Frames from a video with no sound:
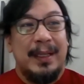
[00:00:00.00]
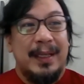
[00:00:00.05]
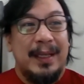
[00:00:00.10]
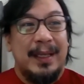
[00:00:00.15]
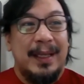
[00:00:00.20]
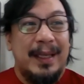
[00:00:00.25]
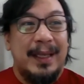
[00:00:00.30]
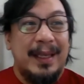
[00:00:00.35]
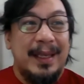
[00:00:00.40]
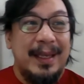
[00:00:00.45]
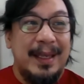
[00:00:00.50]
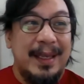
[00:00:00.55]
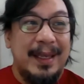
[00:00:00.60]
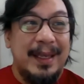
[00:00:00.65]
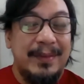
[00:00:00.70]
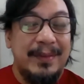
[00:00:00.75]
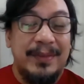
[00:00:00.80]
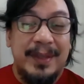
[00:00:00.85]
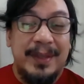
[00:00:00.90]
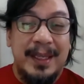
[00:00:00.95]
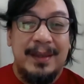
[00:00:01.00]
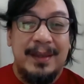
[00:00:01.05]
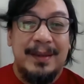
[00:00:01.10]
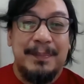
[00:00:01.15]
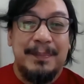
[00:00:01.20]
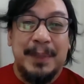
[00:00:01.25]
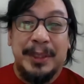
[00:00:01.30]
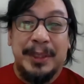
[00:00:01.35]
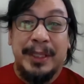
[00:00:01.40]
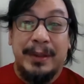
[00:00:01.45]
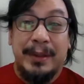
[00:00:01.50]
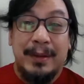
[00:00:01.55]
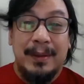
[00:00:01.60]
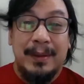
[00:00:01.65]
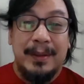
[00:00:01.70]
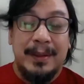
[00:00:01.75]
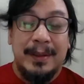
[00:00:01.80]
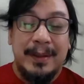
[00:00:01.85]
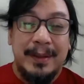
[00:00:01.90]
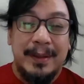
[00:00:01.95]
the
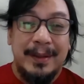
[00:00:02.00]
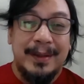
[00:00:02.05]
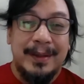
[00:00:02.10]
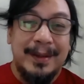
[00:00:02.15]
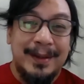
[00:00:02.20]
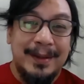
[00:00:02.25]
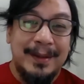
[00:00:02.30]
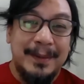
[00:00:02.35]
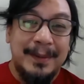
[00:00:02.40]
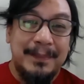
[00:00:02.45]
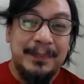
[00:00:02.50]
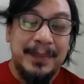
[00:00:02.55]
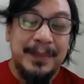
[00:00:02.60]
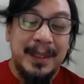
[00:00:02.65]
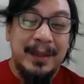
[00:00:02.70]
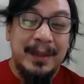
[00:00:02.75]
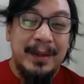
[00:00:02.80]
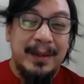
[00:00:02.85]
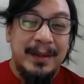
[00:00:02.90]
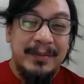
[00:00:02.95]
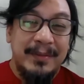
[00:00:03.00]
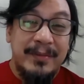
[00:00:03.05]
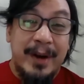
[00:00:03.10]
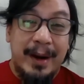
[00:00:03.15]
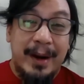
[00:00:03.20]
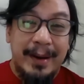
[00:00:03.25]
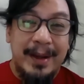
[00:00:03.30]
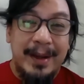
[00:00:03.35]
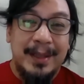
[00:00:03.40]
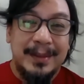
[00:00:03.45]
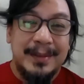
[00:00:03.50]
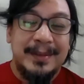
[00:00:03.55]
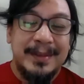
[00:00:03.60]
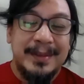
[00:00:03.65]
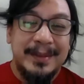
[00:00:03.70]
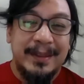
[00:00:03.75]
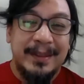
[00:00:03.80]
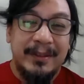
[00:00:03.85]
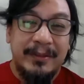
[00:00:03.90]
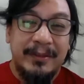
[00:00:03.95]
particular variants
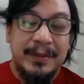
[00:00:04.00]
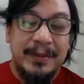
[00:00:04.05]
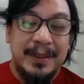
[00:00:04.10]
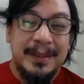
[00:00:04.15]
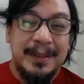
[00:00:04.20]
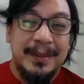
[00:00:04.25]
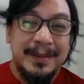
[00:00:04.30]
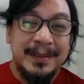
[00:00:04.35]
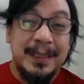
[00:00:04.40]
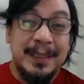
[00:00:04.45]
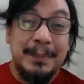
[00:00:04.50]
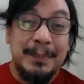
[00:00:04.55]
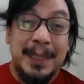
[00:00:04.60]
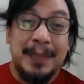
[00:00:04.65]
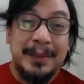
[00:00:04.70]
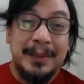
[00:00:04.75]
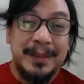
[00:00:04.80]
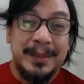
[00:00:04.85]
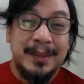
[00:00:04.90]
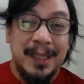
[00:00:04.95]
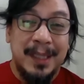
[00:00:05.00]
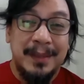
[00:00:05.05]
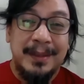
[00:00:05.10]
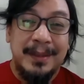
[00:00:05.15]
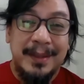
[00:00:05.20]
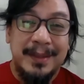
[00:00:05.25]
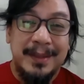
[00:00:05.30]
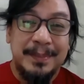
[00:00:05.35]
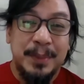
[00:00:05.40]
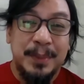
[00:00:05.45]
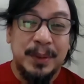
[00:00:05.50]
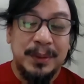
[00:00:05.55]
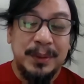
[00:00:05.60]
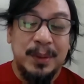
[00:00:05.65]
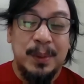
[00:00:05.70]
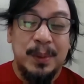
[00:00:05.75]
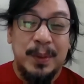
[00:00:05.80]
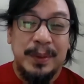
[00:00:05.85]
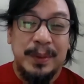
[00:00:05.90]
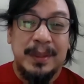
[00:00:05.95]
of subaltern studies,
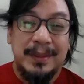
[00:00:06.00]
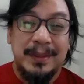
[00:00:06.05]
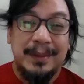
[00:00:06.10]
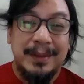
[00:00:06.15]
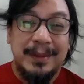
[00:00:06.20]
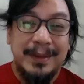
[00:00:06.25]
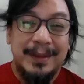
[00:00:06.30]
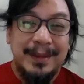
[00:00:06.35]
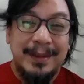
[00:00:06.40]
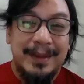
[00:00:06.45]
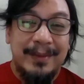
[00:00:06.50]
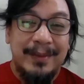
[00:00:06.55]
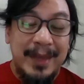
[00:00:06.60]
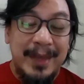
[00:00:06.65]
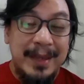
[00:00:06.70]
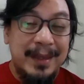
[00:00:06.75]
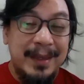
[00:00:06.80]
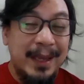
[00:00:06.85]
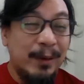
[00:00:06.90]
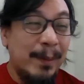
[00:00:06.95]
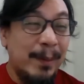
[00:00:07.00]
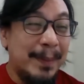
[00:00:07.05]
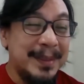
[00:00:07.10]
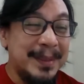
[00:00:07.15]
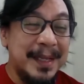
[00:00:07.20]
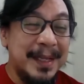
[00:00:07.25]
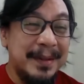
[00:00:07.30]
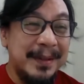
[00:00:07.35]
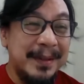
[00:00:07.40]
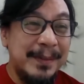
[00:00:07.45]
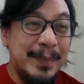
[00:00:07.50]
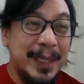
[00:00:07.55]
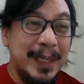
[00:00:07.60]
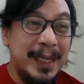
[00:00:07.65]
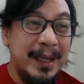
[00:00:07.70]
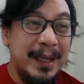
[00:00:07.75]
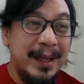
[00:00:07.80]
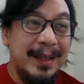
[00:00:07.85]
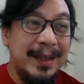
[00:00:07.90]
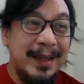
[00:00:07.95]
post-colonial thinking represented
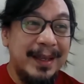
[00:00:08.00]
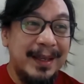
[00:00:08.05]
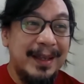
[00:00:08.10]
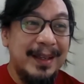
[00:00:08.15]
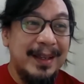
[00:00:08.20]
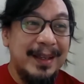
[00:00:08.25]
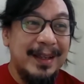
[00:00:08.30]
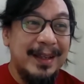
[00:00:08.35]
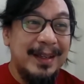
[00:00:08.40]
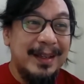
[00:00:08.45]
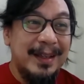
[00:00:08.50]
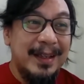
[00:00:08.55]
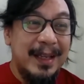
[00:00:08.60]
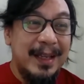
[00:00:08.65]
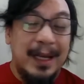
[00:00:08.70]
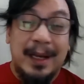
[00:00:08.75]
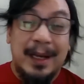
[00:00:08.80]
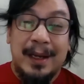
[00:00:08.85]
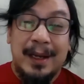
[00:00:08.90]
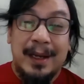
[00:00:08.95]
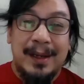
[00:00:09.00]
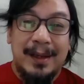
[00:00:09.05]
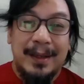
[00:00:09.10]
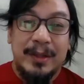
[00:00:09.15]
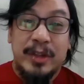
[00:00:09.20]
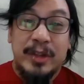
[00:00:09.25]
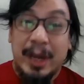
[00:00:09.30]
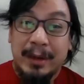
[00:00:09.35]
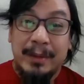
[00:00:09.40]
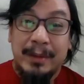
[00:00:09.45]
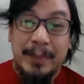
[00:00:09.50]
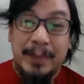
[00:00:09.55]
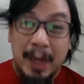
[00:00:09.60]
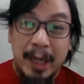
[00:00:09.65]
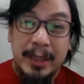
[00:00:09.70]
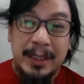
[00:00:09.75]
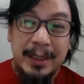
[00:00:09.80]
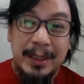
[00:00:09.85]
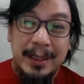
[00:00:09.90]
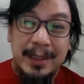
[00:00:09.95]
by
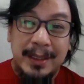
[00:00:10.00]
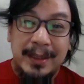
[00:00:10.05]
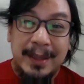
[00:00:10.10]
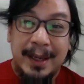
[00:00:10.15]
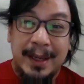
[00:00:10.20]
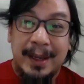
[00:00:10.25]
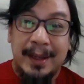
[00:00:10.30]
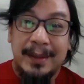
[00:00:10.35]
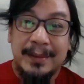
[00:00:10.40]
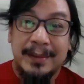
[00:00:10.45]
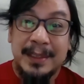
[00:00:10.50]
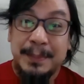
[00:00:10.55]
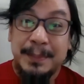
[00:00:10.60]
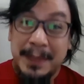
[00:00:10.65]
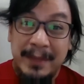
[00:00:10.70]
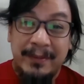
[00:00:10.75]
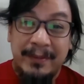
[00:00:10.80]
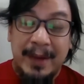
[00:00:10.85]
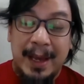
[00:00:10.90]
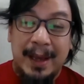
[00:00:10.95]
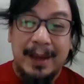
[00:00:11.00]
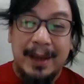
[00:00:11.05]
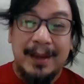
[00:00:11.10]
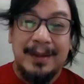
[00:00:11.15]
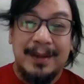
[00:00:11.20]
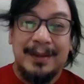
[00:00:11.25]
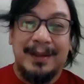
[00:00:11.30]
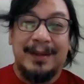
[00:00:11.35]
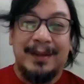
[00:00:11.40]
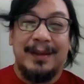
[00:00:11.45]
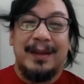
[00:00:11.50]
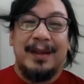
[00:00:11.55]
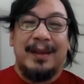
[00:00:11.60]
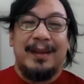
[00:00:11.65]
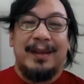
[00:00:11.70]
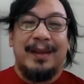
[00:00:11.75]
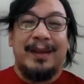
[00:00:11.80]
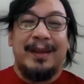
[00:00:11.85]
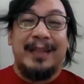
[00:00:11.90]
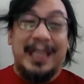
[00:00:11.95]
Chakrabarty and Spivak,
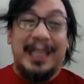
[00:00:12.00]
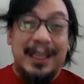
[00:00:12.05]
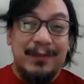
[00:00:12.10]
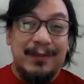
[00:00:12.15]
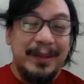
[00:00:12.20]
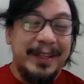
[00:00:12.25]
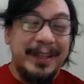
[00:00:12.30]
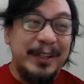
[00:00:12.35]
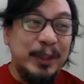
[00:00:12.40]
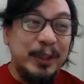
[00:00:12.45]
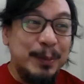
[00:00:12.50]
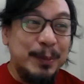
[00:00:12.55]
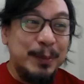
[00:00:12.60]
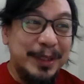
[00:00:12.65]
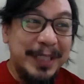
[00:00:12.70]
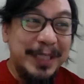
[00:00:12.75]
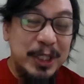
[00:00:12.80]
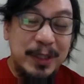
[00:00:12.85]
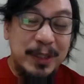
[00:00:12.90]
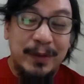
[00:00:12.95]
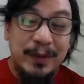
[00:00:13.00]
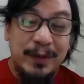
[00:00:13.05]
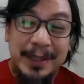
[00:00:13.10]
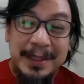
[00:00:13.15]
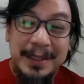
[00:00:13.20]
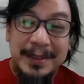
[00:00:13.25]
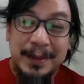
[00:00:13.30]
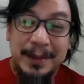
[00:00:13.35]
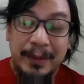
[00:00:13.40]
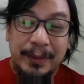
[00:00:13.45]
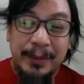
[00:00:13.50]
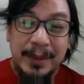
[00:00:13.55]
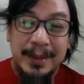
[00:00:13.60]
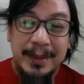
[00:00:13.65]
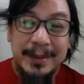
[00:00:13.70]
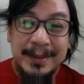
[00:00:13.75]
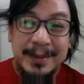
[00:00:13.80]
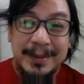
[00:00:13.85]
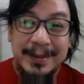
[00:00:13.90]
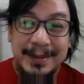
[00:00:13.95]
and even the interpretation of these
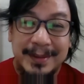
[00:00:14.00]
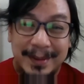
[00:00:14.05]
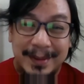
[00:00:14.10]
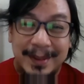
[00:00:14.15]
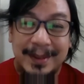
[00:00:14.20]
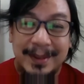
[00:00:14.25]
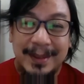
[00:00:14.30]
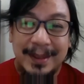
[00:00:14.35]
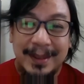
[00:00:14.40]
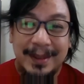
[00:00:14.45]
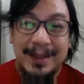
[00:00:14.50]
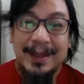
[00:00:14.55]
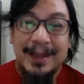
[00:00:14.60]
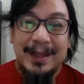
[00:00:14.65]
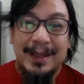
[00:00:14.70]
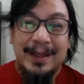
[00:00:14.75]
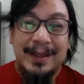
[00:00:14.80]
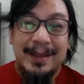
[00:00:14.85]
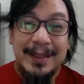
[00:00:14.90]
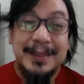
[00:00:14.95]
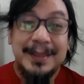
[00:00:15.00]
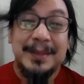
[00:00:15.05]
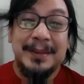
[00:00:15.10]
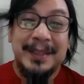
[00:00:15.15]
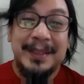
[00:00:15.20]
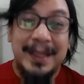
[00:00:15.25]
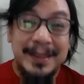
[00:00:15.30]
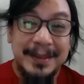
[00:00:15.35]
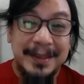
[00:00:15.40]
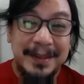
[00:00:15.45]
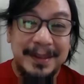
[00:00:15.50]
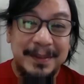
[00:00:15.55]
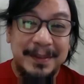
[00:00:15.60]
authors is contested.